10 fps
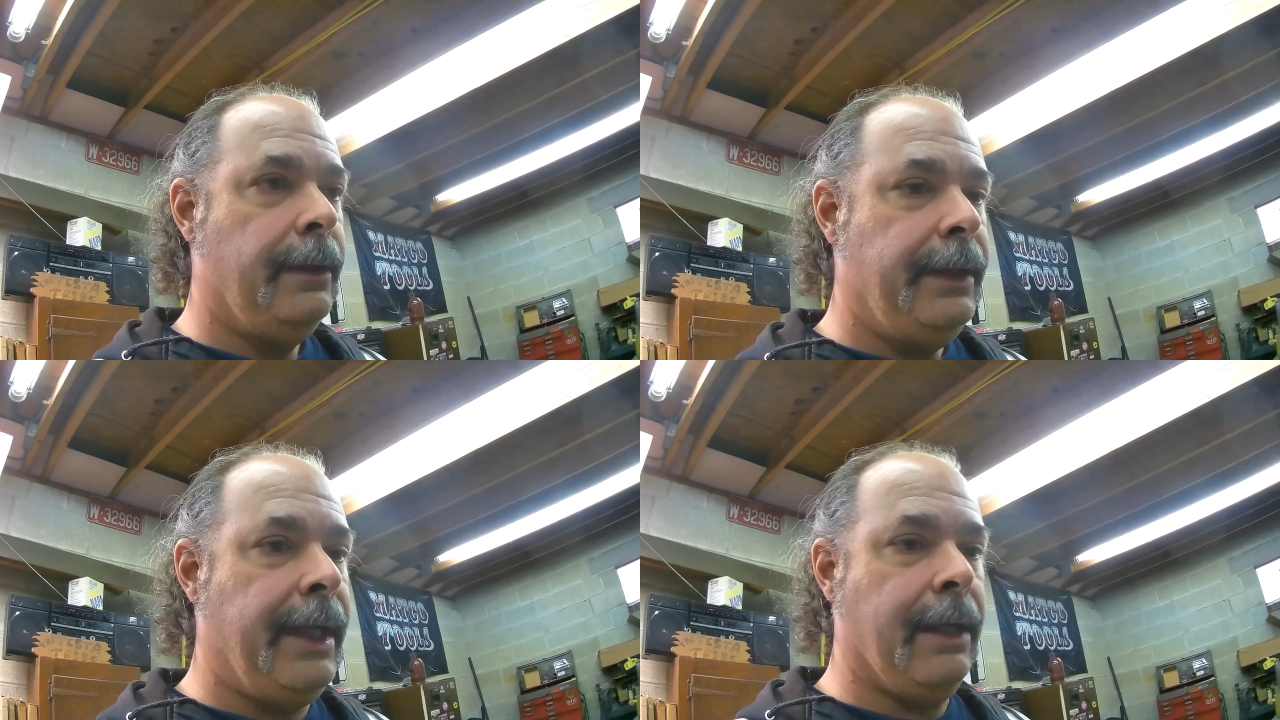
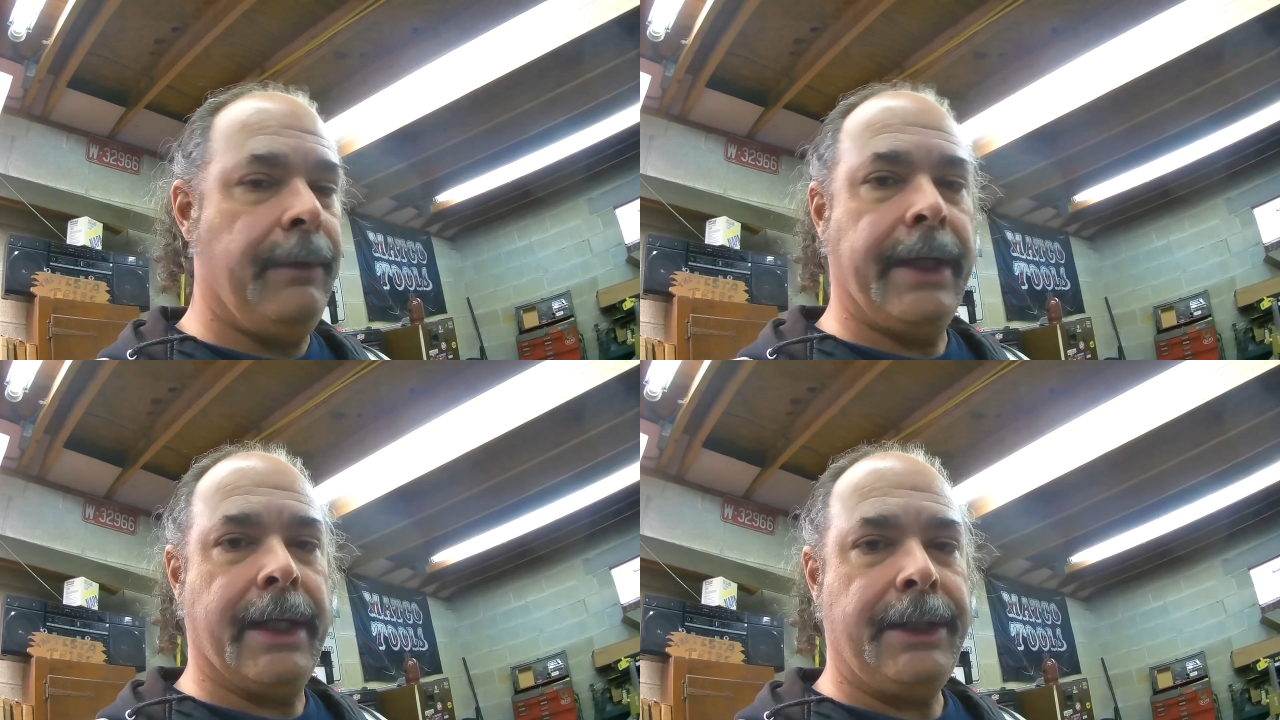Yeah, we
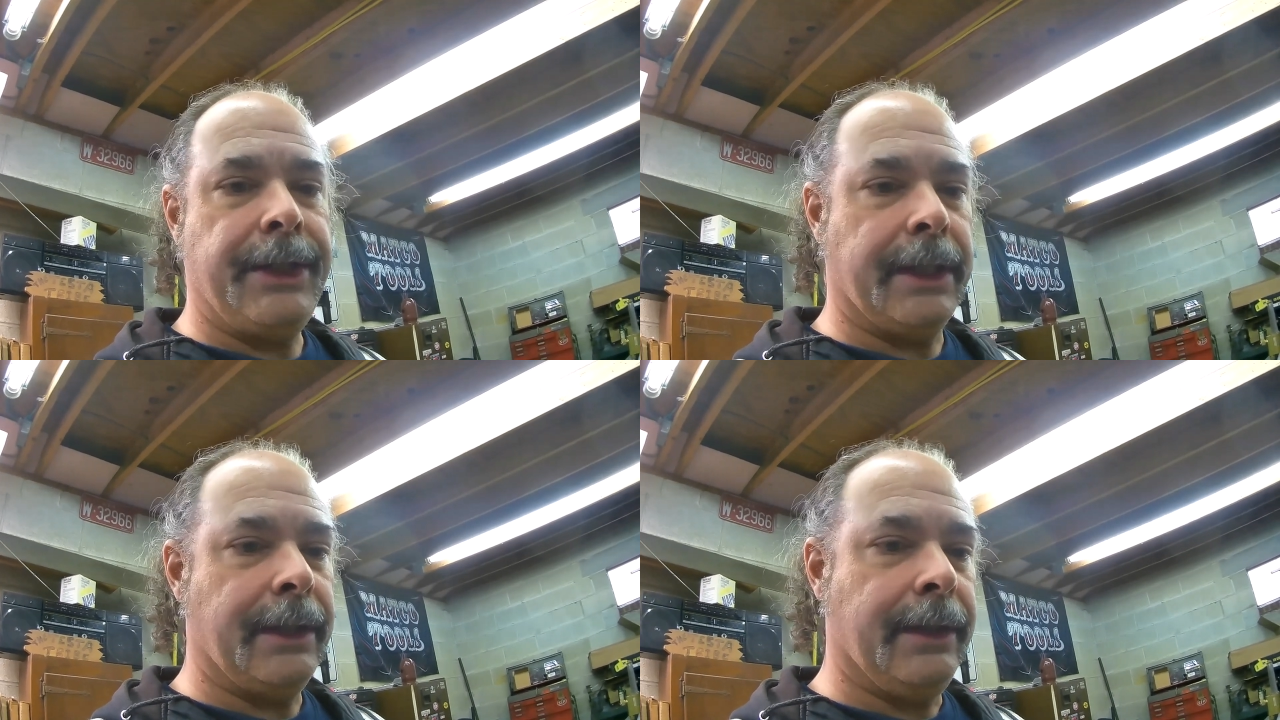got to
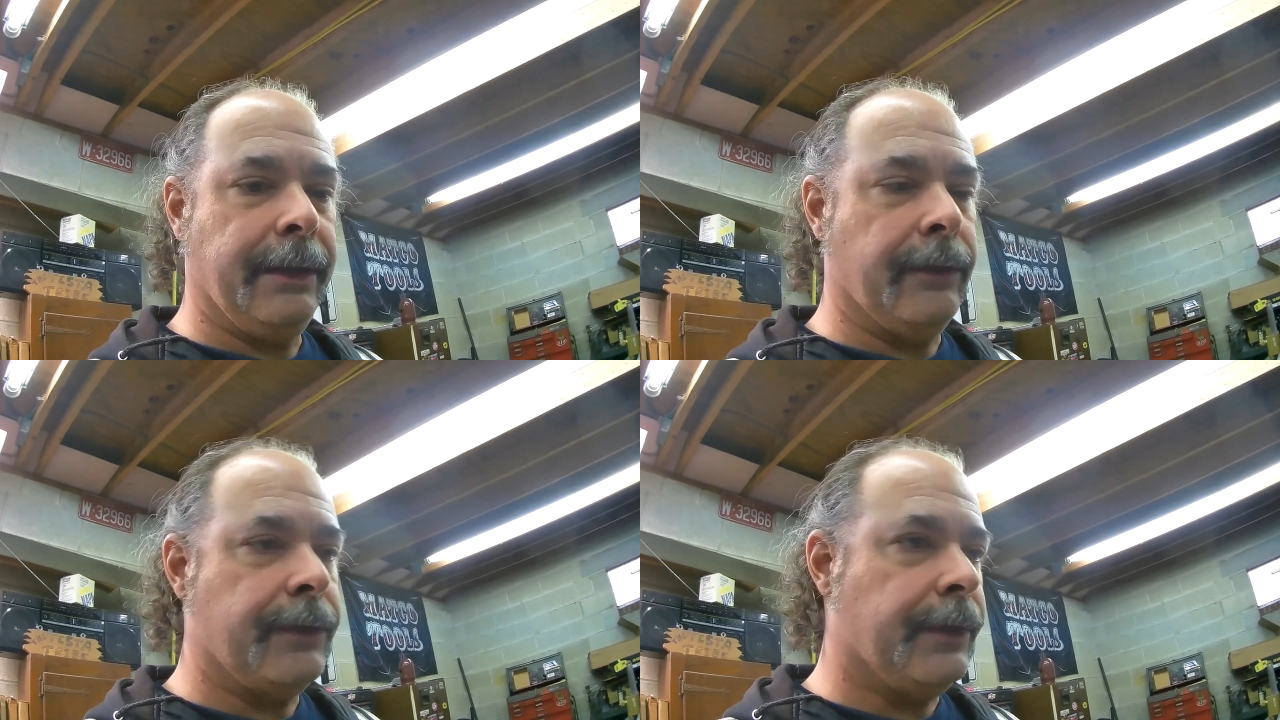check the
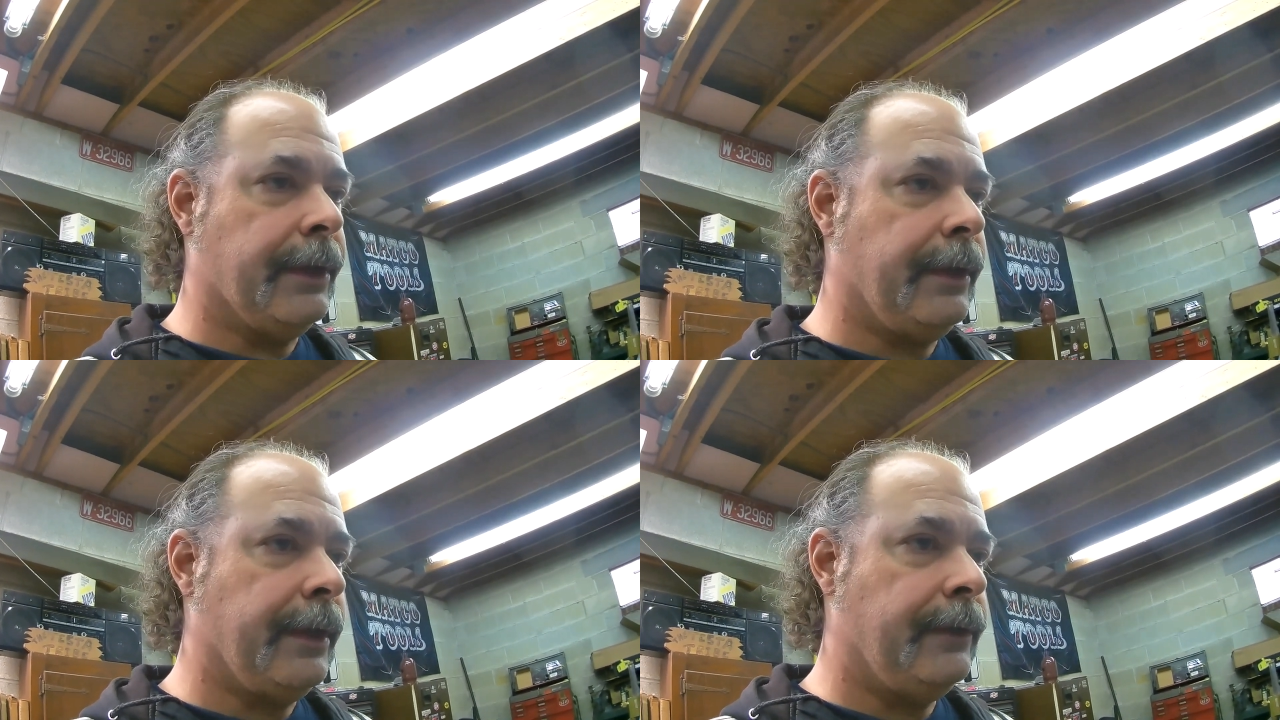clearance on
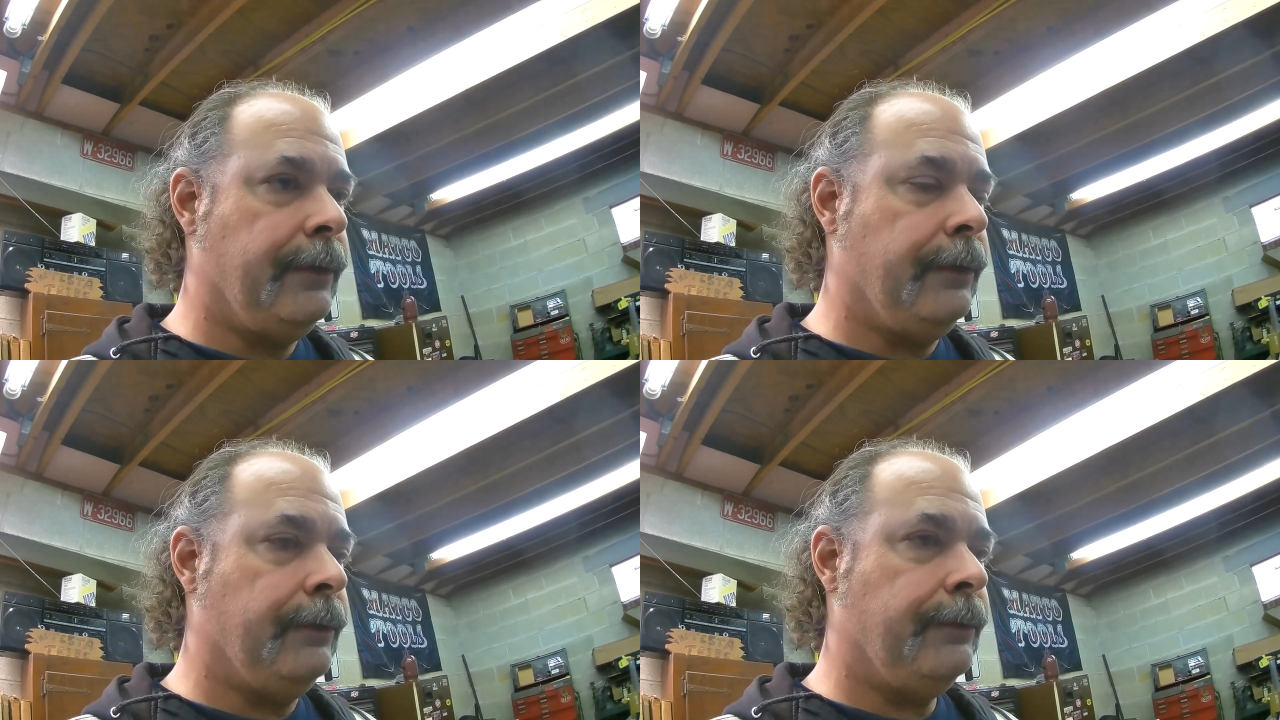that too.